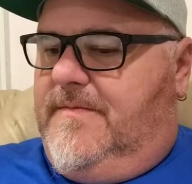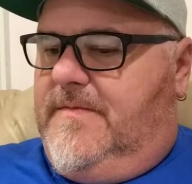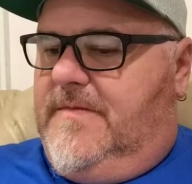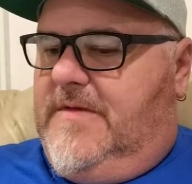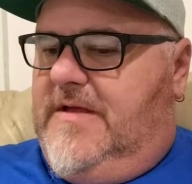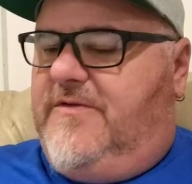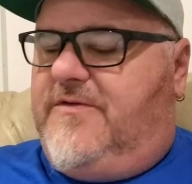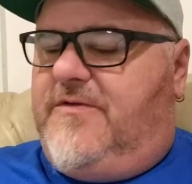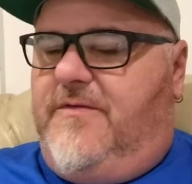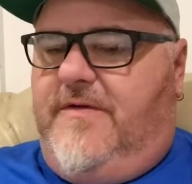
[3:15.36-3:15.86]

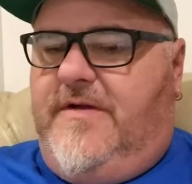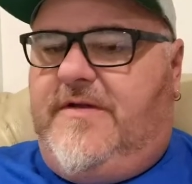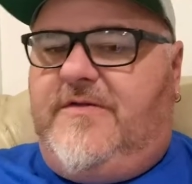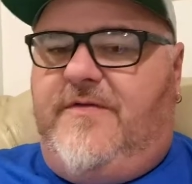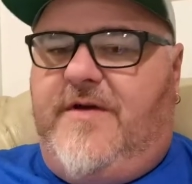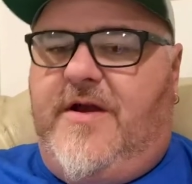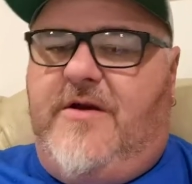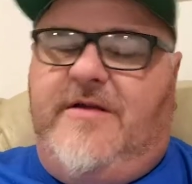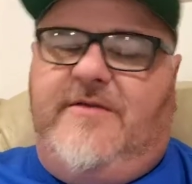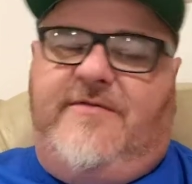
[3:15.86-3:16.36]
It's
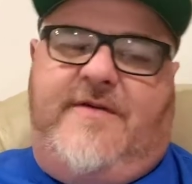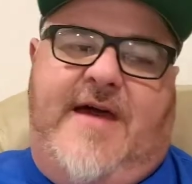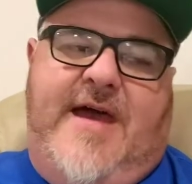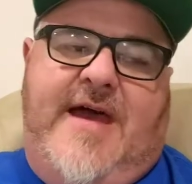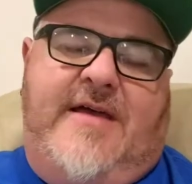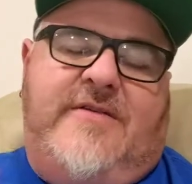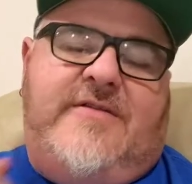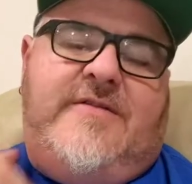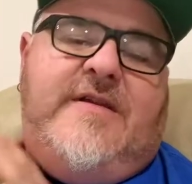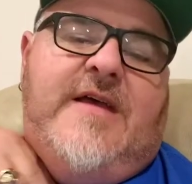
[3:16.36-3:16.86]
very
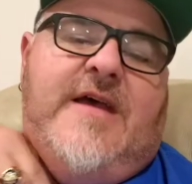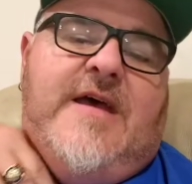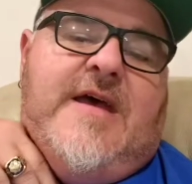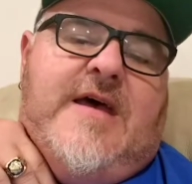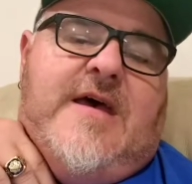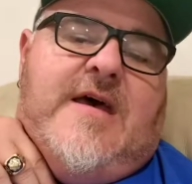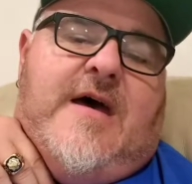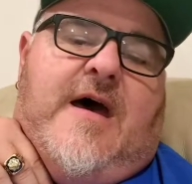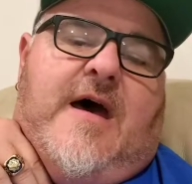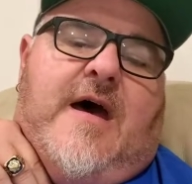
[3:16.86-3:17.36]
fast.
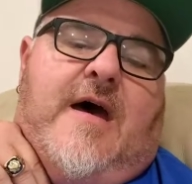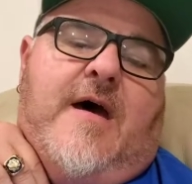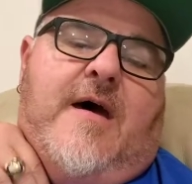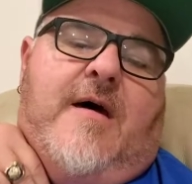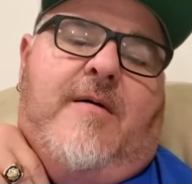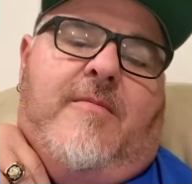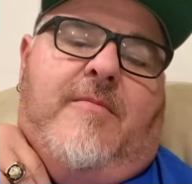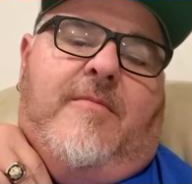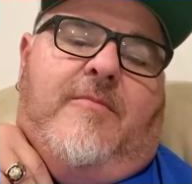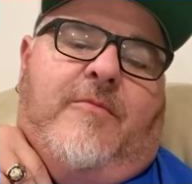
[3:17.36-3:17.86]

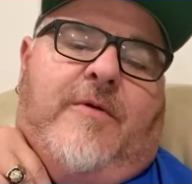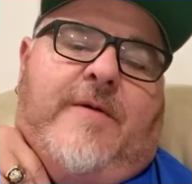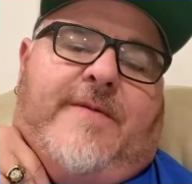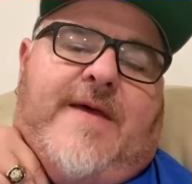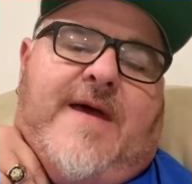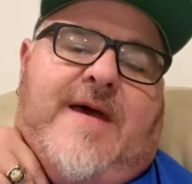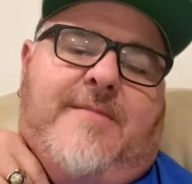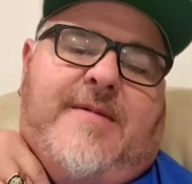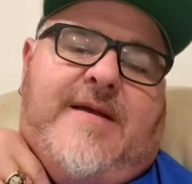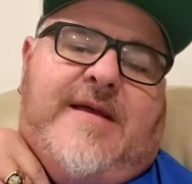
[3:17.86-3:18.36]
With
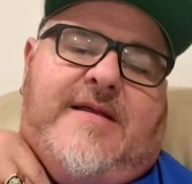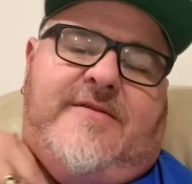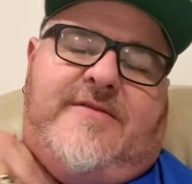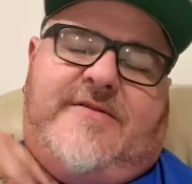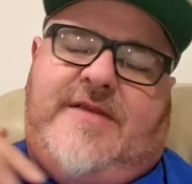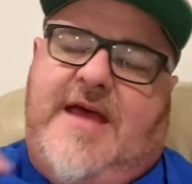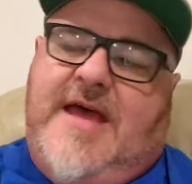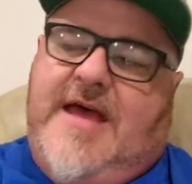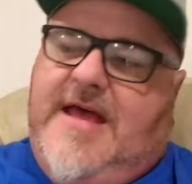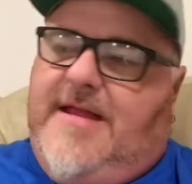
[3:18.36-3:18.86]
that being
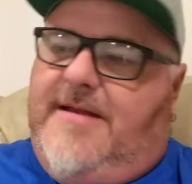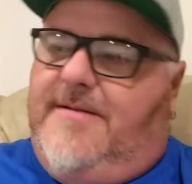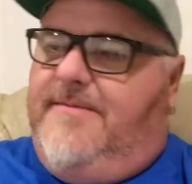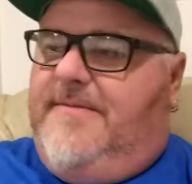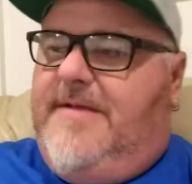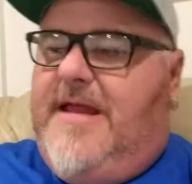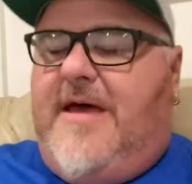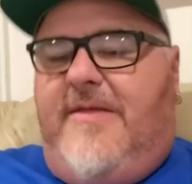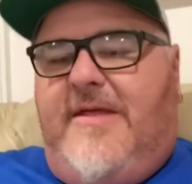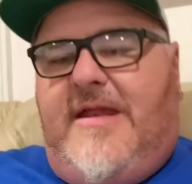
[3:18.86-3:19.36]
said,
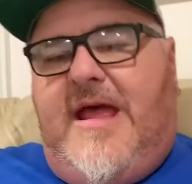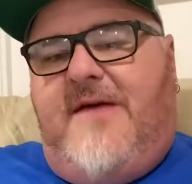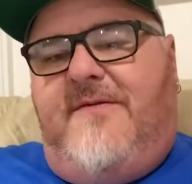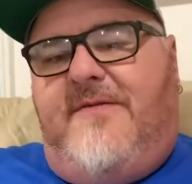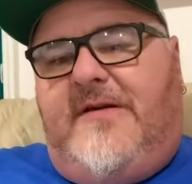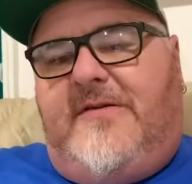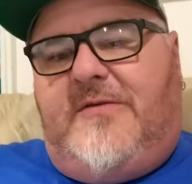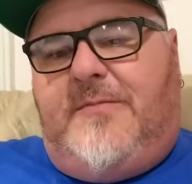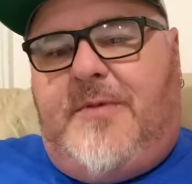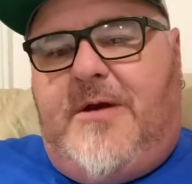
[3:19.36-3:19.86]
now that I have
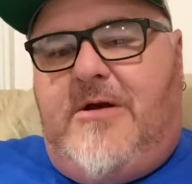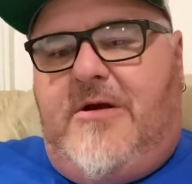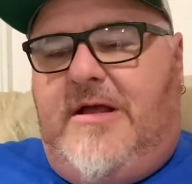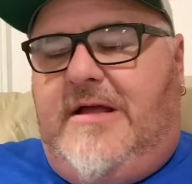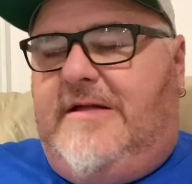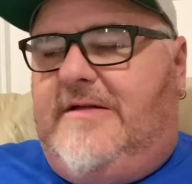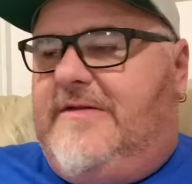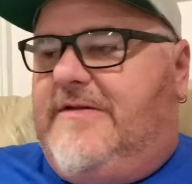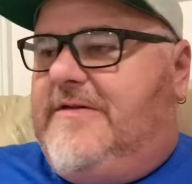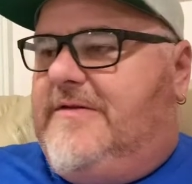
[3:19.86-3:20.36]

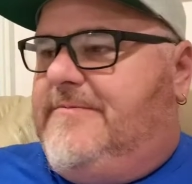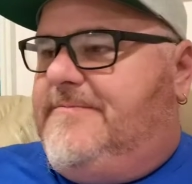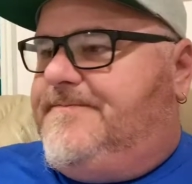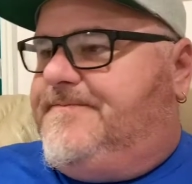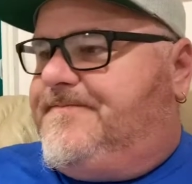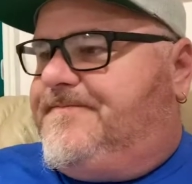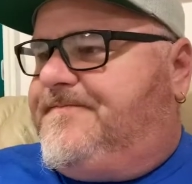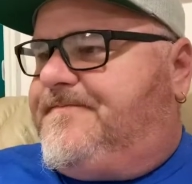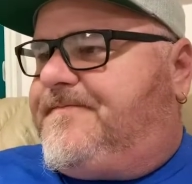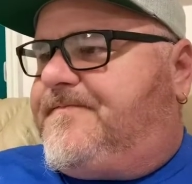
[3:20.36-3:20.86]
experience,
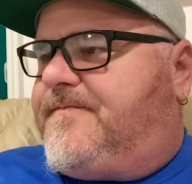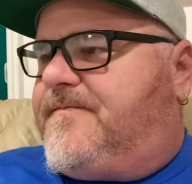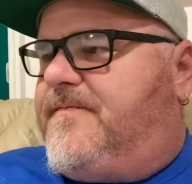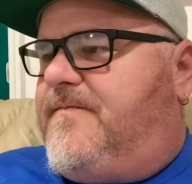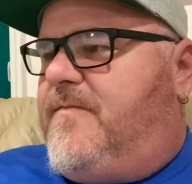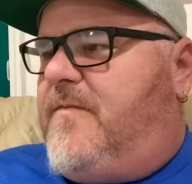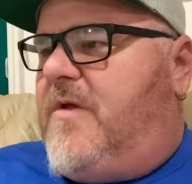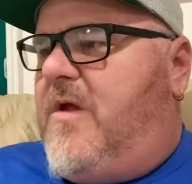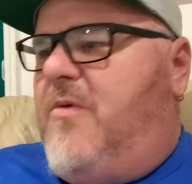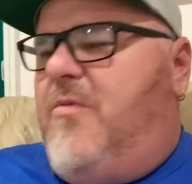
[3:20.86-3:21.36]

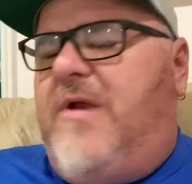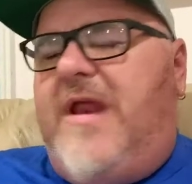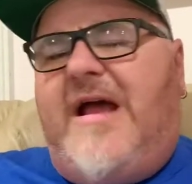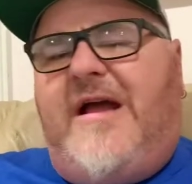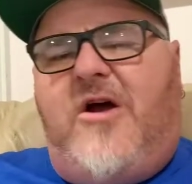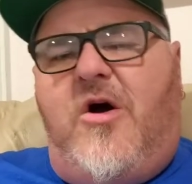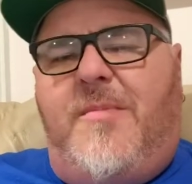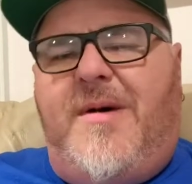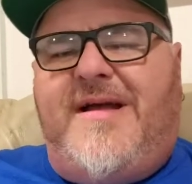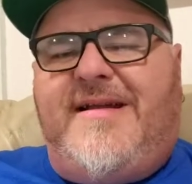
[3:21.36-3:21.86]
would I
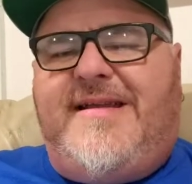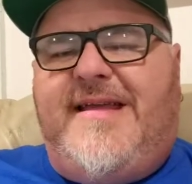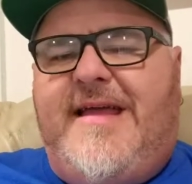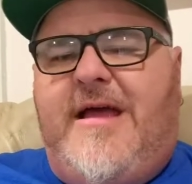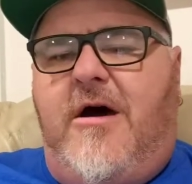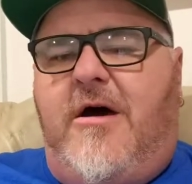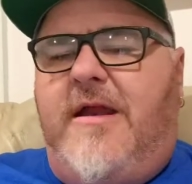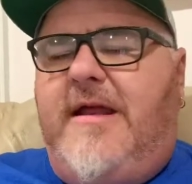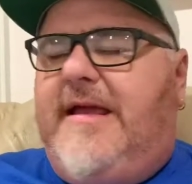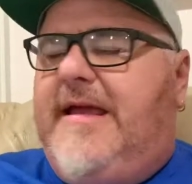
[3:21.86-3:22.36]
go back to
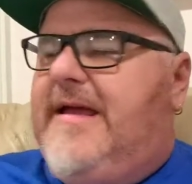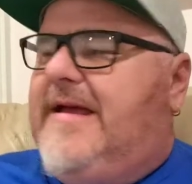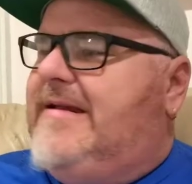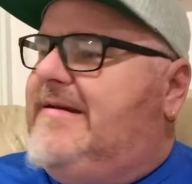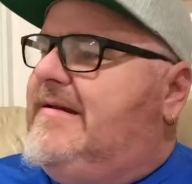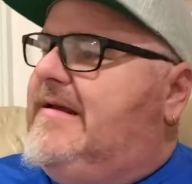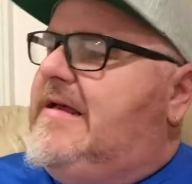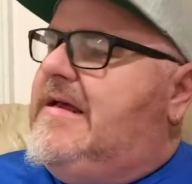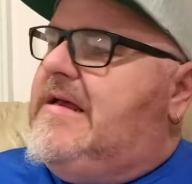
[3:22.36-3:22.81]
Aeon again?